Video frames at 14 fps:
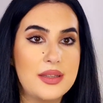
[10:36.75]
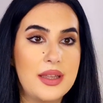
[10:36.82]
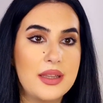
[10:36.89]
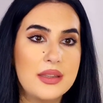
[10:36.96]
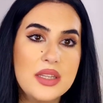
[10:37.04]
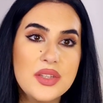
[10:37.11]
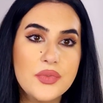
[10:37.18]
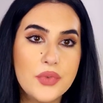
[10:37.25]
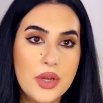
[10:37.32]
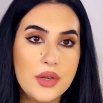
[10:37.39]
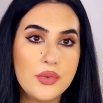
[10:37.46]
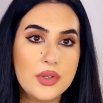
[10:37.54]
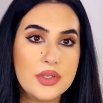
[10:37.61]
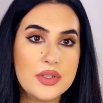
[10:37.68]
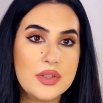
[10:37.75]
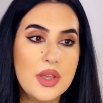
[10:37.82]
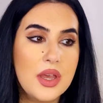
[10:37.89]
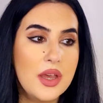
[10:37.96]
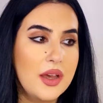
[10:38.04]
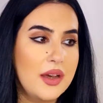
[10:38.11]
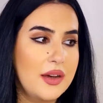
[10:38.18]
Like this fragrance,
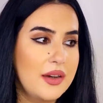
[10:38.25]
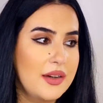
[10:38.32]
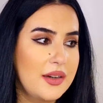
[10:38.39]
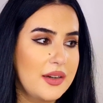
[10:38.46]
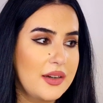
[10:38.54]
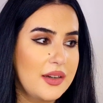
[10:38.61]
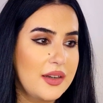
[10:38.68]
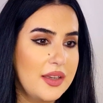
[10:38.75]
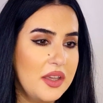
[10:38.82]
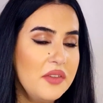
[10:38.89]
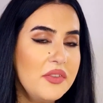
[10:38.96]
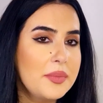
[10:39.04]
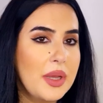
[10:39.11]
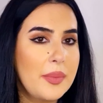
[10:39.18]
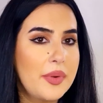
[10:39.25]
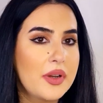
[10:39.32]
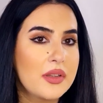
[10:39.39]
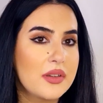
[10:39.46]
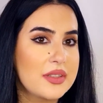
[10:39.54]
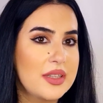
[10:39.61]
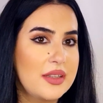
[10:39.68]
even my
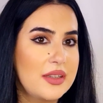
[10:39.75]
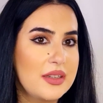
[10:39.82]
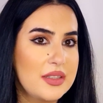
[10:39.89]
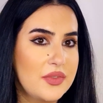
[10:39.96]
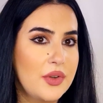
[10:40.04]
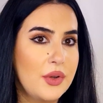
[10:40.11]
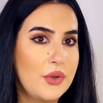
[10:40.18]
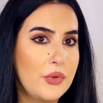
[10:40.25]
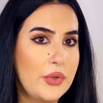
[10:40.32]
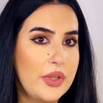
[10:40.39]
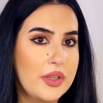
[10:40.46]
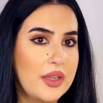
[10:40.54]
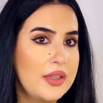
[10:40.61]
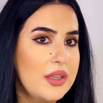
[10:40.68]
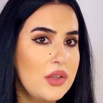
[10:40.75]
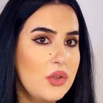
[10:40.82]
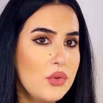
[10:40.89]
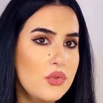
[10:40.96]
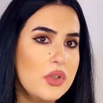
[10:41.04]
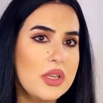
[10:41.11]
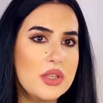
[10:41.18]
partner said that it's very unique, and
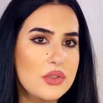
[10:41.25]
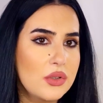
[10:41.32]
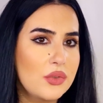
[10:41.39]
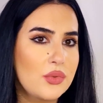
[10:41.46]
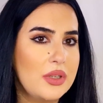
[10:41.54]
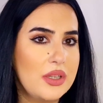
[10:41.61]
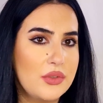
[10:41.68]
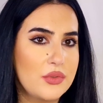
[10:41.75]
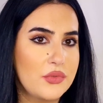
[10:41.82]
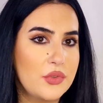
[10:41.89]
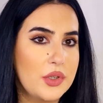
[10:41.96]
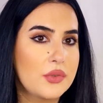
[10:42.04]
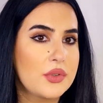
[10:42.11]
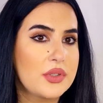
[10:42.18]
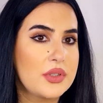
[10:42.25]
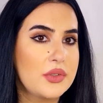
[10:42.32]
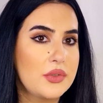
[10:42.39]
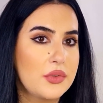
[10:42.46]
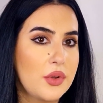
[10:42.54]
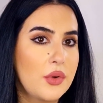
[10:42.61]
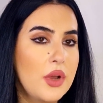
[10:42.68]
usually he's not really into fragrances,
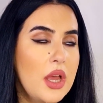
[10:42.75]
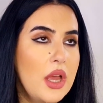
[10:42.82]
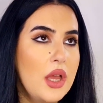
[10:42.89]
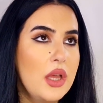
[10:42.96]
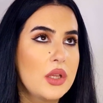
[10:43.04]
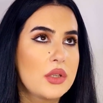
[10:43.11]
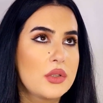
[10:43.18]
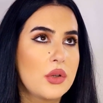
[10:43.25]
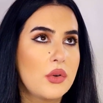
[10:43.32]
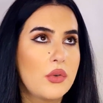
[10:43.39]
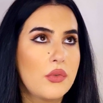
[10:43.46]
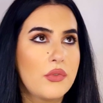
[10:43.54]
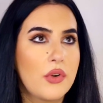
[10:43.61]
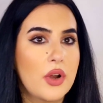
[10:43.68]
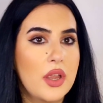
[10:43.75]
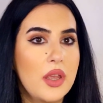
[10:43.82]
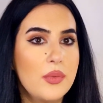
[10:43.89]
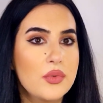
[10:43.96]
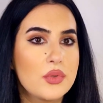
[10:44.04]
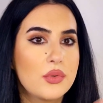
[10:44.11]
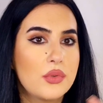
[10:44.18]
you know, so for
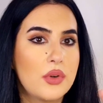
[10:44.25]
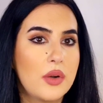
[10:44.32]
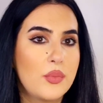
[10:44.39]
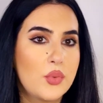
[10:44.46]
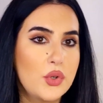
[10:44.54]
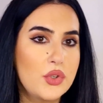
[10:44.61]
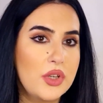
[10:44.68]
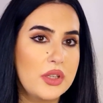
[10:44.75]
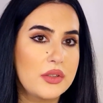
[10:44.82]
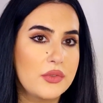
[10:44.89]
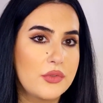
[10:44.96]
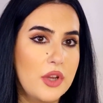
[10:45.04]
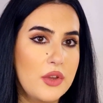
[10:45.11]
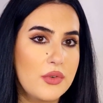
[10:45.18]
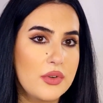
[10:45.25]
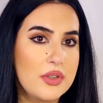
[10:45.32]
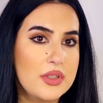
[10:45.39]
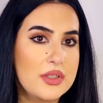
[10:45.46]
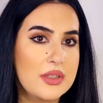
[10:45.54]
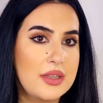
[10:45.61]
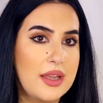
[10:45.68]
him to appreciate a
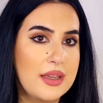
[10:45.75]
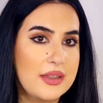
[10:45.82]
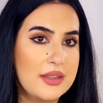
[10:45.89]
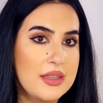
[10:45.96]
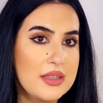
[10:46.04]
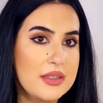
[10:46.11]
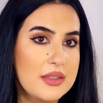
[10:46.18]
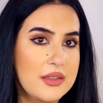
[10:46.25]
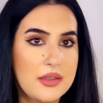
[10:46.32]
fragrance like this